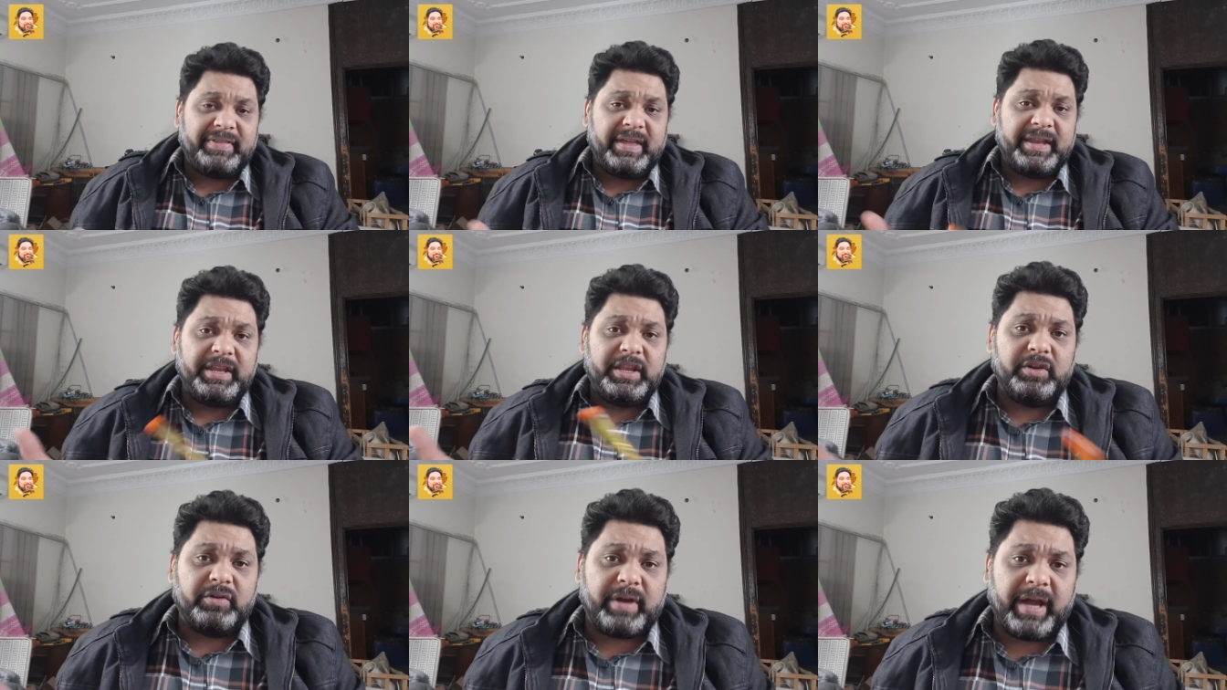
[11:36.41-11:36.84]

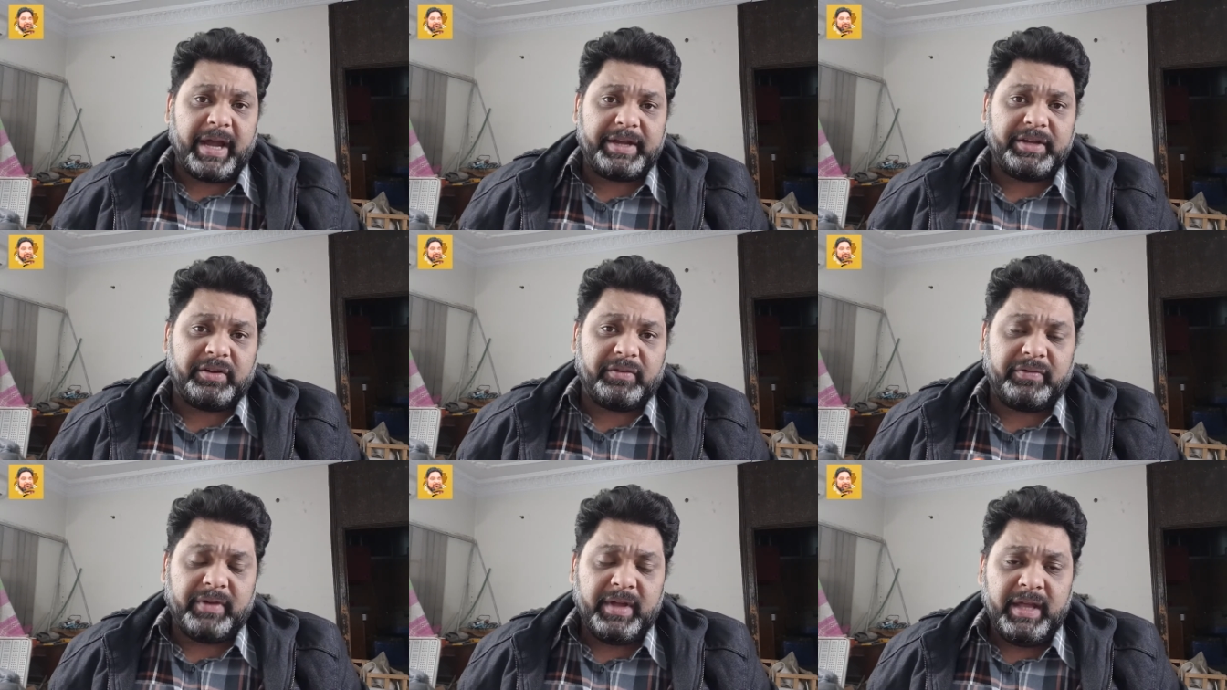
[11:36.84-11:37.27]
then you
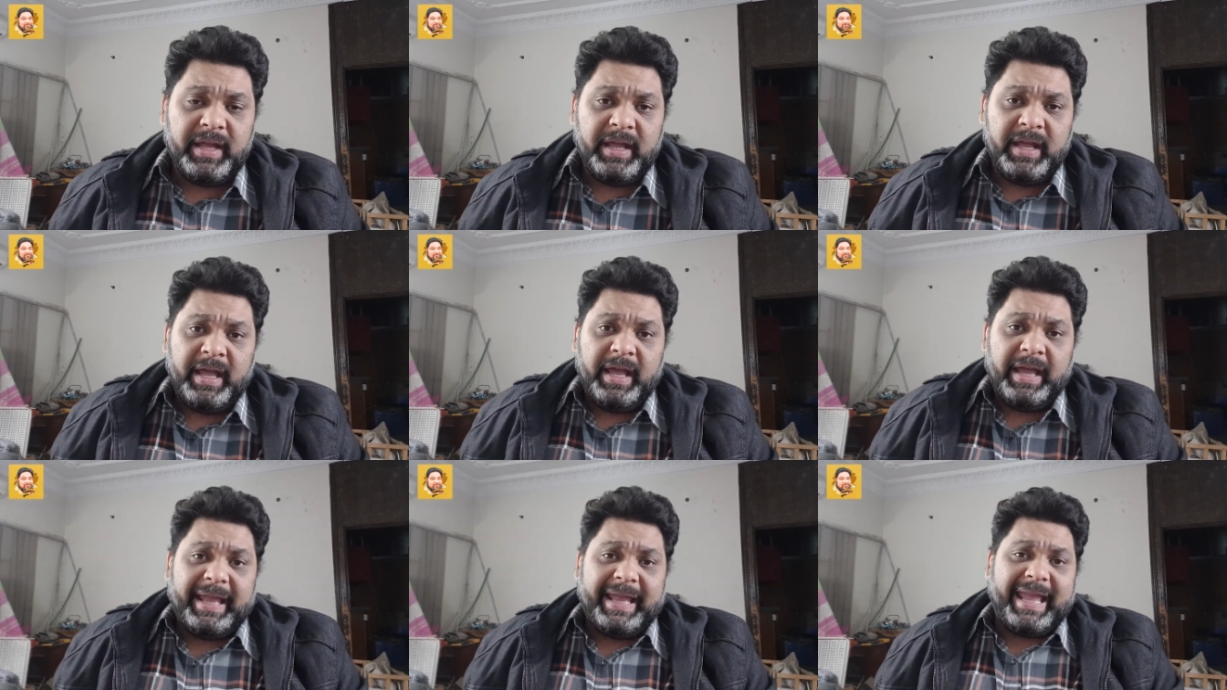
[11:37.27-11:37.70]
kind of
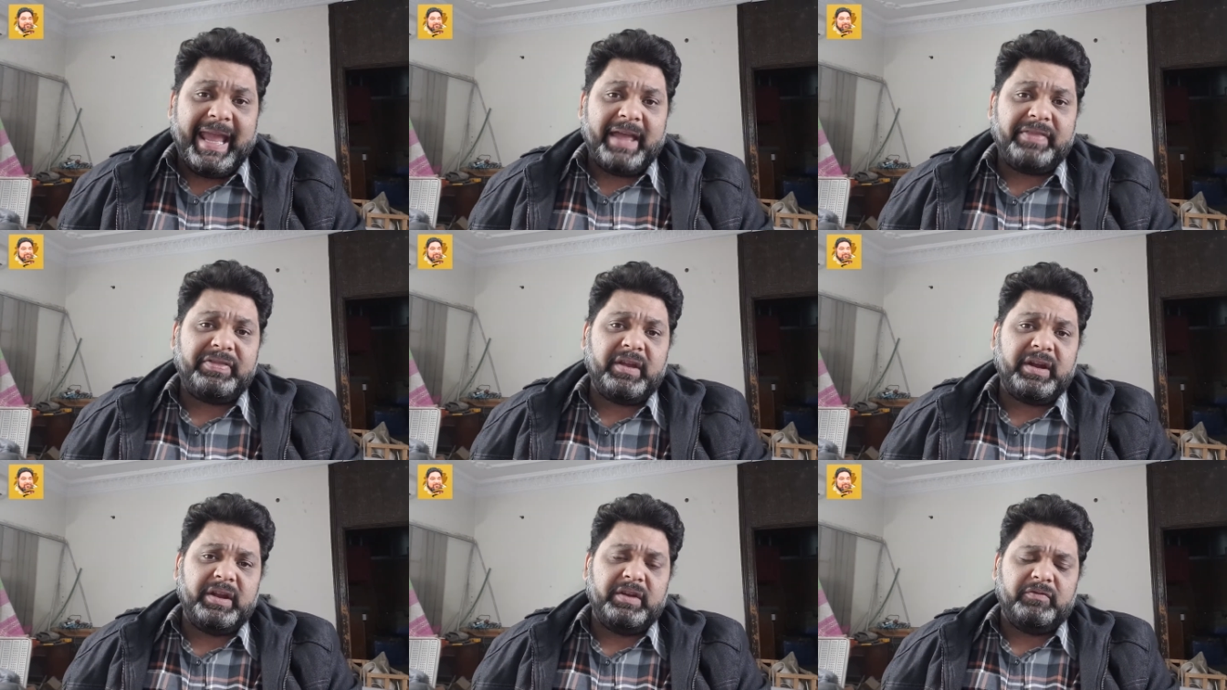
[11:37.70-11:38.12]

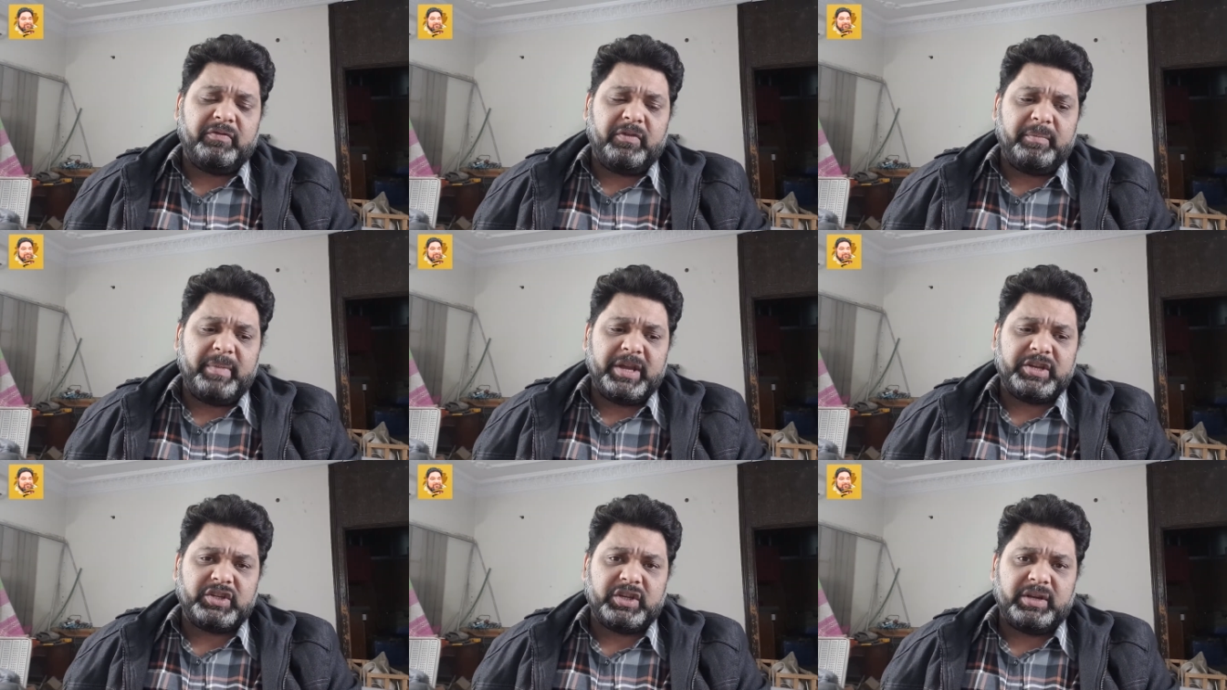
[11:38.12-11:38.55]
gather
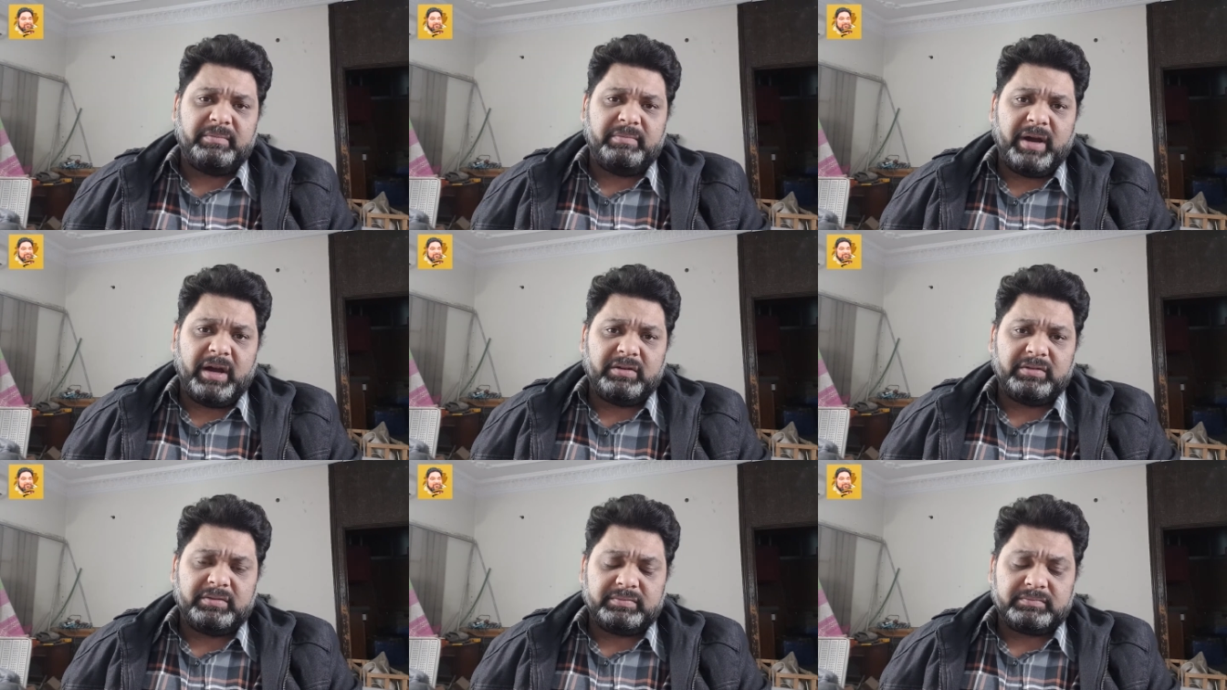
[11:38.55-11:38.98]
information
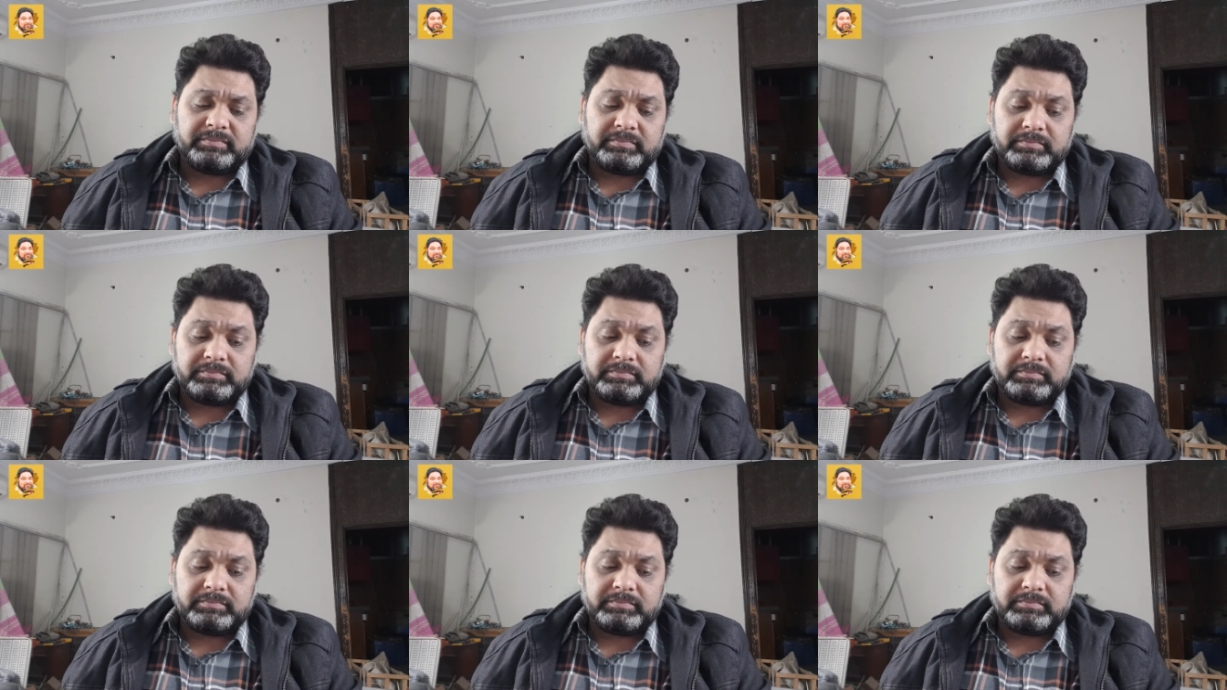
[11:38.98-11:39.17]
about